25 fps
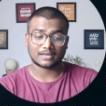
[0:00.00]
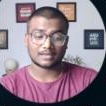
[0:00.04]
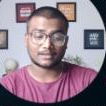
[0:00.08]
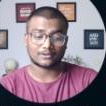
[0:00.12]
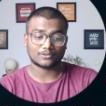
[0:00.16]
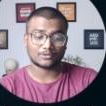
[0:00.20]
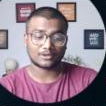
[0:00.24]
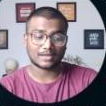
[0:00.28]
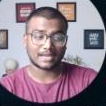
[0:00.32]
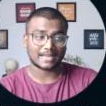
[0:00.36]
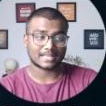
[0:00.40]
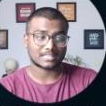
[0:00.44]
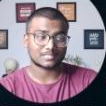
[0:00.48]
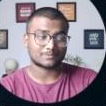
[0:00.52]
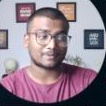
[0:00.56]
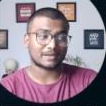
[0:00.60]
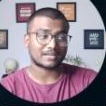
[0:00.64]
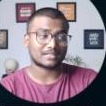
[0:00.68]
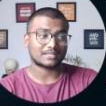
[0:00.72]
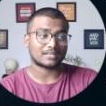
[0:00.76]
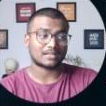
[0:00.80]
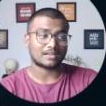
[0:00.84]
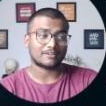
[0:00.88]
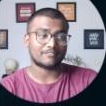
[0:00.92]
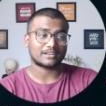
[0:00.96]
you can
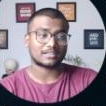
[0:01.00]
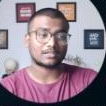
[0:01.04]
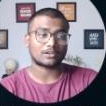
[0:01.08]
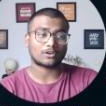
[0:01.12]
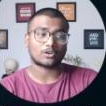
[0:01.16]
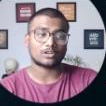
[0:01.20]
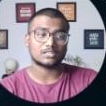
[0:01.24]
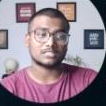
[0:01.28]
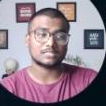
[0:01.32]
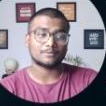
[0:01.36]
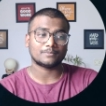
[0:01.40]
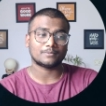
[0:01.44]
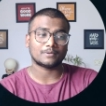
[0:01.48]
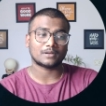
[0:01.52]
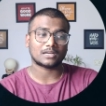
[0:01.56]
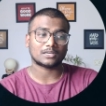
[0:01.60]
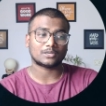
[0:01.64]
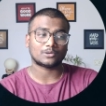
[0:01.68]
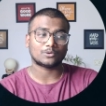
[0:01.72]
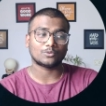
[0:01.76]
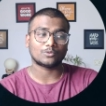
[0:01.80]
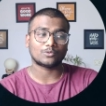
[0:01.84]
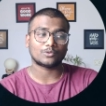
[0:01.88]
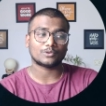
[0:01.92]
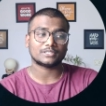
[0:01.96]
expect, vector algebra,
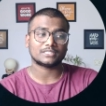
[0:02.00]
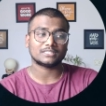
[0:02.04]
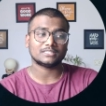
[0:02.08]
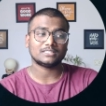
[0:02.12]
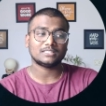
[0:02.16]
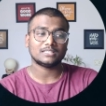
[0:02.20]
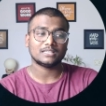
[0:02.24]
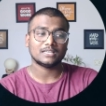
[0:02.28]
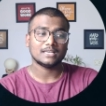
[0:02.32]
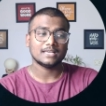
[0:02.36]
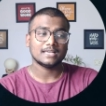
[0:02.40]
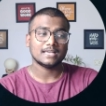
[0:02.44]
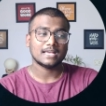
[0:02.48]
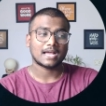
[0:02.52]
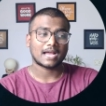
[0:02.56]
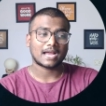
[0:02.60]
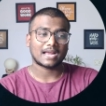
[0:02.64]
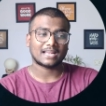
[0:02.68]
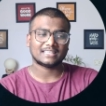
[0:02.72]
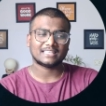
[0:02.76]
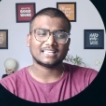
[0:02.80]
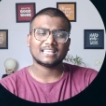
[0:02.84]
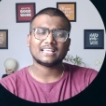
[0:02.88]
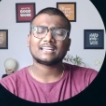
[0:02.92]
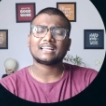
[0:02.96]
2 questions.
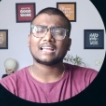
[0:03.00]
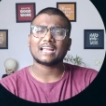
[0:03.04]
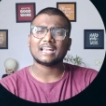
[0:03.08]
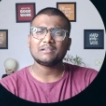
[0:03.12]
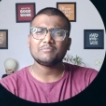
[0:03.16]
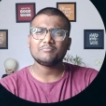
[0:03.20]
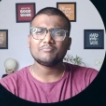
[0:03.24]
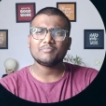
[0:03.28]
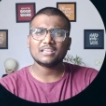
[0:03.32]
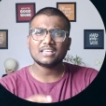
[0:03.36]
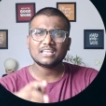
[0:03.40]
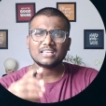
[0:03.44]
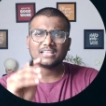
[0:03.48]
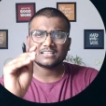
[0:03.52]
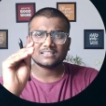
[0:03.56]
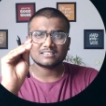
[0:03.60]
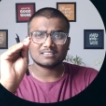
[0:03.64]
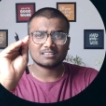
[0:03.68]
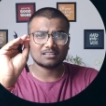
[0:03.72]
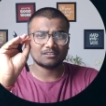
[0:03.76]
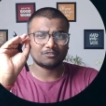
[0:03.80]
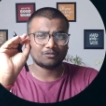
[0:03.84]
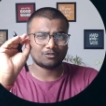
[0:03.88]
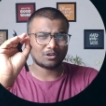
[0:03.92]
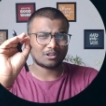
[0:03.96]
There can be,
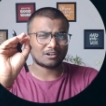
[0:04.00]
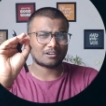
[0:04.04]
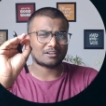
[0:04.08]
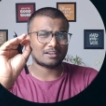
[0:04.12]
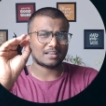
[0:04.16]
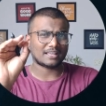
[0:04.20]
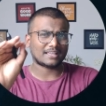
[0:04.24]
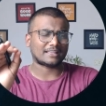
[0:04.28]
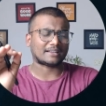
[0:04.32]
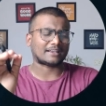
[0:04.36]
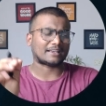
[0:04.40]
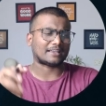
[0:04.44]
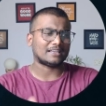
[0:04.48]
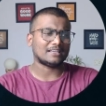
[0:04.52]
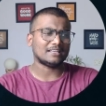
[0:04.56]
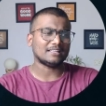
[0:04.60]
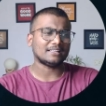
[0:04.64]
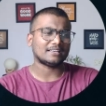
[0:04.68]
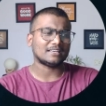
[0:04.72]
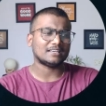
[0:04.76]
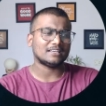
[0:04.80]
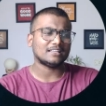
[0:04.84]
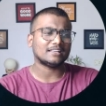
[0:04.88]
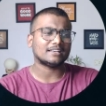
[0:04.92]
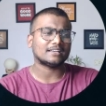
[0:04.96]
if you're like really,
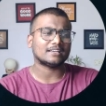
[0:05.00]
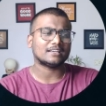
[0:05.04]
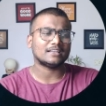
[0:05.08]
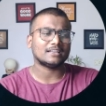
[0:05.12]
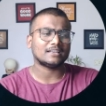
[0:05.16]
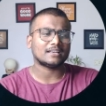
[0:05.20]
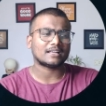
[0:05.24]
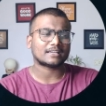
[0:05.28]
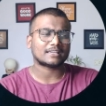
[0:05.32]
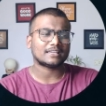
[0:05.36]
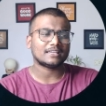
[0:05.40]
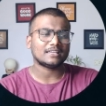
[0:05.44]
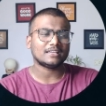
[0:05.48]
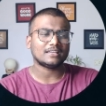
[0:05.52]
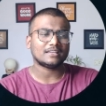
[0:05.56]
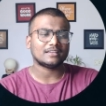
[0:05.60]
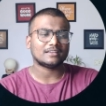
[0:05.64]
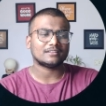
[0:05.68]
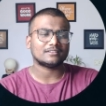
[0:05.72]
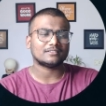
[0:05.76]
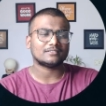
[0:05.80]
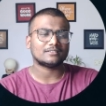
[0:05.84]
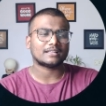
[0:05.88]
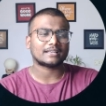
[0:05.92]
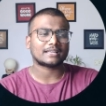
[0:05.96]
really, really lucky,
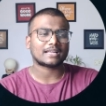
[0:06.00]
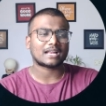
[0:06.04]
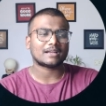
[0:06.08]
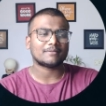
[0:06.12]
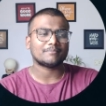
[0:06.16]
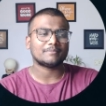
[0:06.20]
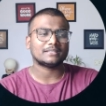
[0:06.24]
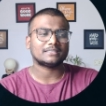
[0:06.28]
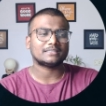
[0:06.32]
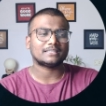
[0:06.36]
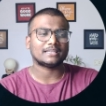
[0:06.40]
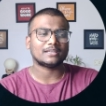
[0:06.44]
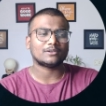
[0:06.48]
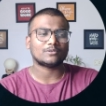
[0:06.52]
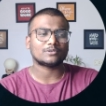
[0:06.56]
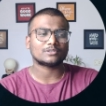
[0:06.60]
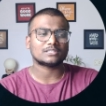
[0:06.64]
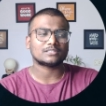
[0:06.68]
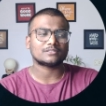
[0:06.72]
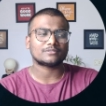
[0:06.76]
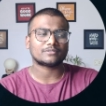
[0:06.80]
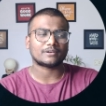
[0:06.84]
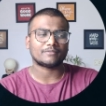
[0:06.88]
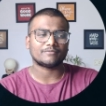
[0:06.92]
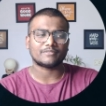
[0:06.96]
there can be 3
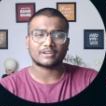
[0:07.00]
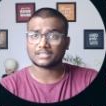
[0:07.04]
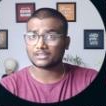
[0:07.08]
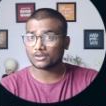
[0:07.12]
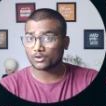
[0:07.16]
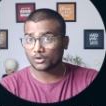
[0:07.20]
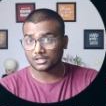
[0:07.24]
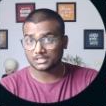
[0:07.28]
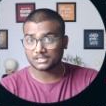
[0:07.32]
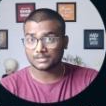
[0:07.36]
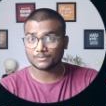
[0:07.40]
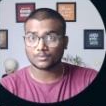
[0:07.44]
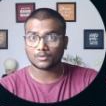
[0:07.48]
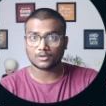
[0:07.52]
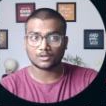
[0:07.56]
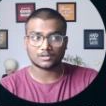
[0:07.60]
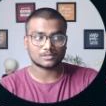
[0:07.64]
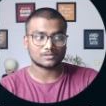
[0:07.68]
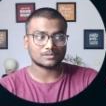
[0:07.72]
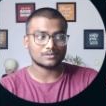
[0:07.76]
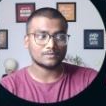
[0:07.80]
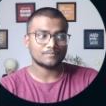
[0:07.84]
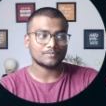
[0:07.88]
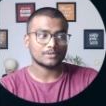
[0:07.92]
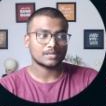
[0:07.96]
questions from vector algebra
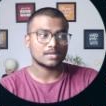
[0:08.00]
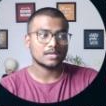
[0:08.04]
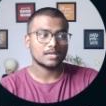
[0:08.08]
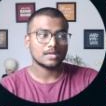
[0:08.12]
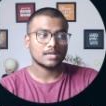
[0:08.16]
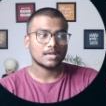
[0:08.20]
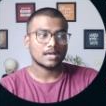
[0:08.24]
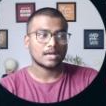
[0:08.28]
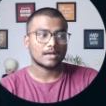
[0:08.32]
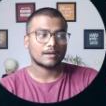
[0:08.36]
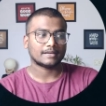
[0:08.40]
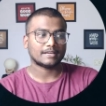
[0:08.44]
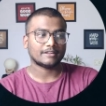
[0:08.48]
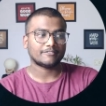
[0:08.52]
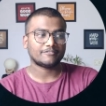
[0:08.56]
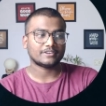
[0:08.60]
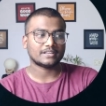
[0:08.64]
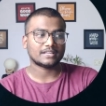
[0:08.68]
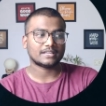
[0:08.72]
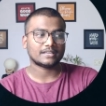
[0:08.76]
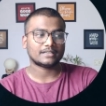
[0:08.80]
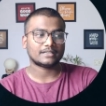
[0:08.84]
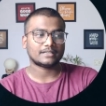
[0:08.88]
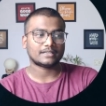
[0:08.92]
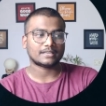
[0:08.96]
also.
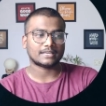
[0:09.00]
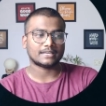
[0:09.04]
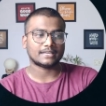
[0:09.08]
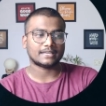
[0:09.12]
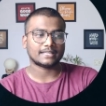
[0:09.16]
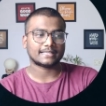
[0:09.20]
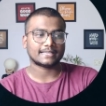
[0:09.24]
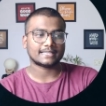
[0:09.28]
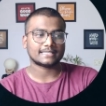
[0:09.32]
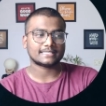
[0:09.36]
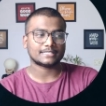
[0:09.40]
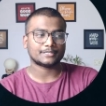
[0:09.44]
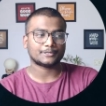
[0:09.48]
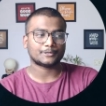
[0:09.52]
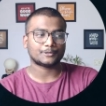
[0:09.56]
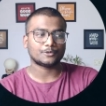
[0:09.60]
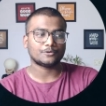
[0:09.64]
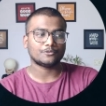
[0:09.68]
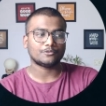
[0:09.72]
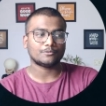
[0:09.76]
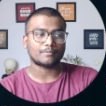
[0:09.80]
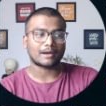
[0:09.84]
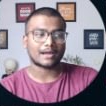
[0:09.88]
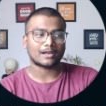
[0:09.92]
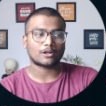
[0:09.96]
Definite integration
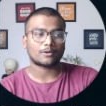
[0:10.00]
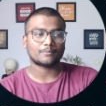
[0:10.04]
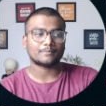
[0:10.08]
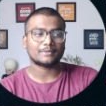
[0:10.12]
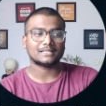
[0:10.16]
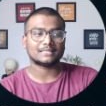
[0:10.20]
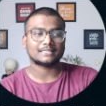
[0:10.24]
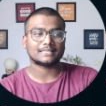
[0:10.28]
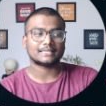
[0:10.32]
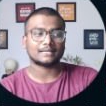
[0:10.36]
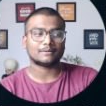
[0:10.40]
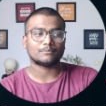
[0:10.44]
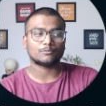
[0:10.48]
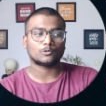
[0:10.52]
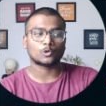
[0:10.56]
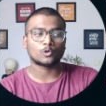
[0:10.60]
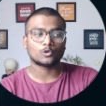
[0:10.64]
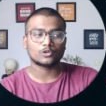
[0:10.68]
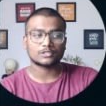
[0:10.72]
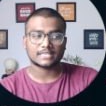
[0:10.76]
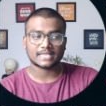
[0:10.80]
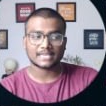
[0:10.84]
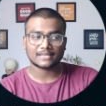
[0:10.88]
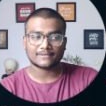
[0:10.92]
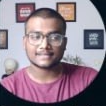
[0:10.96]
2, binomial theorem
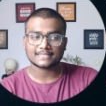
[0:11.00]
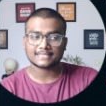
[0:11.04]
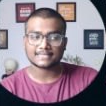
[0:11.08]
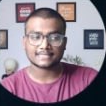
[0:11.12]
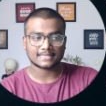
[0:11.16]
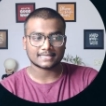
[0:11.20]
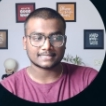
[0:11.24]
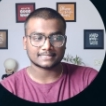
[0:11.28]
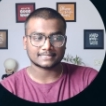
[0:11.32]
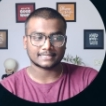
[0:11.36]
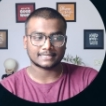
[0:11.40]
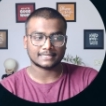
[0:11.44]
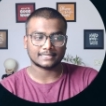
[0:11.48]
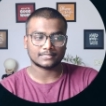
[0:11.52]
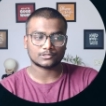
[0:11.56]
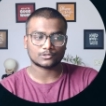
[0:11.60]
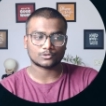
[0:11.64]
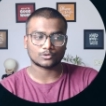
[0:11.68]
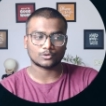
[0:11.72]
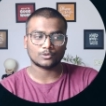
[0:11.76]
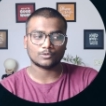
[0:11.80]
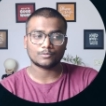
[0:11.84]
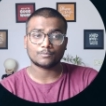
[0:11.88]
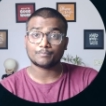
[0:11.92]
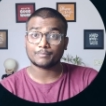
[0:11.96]
2, sequences and series
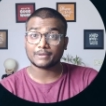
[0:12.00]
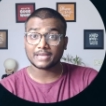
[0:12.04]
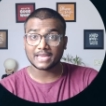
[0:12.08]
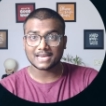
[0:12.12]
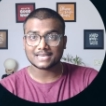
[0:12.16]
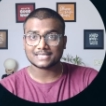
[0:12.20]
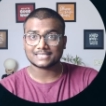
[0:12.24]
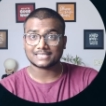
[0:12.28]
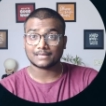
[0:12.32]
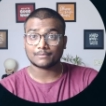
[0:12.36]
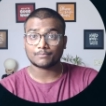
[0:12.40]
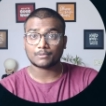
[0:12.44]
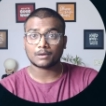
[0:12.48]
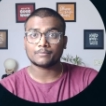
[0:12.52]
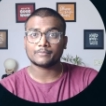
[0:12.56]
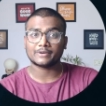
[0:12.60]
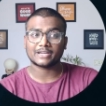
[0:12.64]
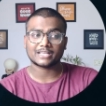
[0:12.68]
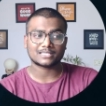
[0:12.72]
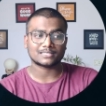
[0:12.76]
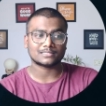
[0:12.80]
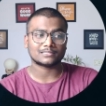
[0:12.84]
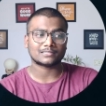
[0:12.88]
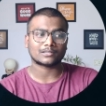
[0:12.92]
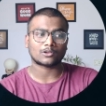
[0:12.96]
2, PNC,
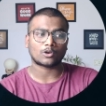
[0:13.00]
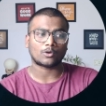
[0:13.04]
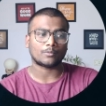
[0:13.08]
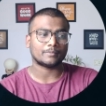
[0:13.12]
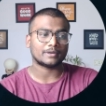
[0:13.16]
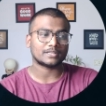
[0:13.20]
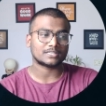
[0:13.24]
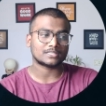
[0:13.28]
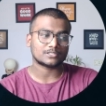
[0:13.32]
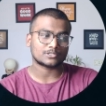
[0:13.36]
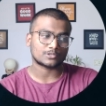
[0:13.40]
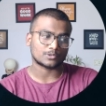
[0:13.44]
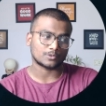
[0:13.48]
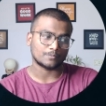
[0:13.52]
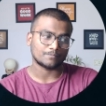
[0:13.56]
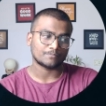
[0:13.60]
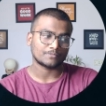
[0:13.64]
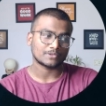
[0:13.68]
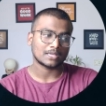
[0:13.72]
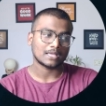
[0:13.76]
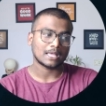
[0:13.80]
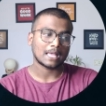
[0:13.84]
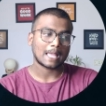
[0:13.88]
permutations and combinations 2,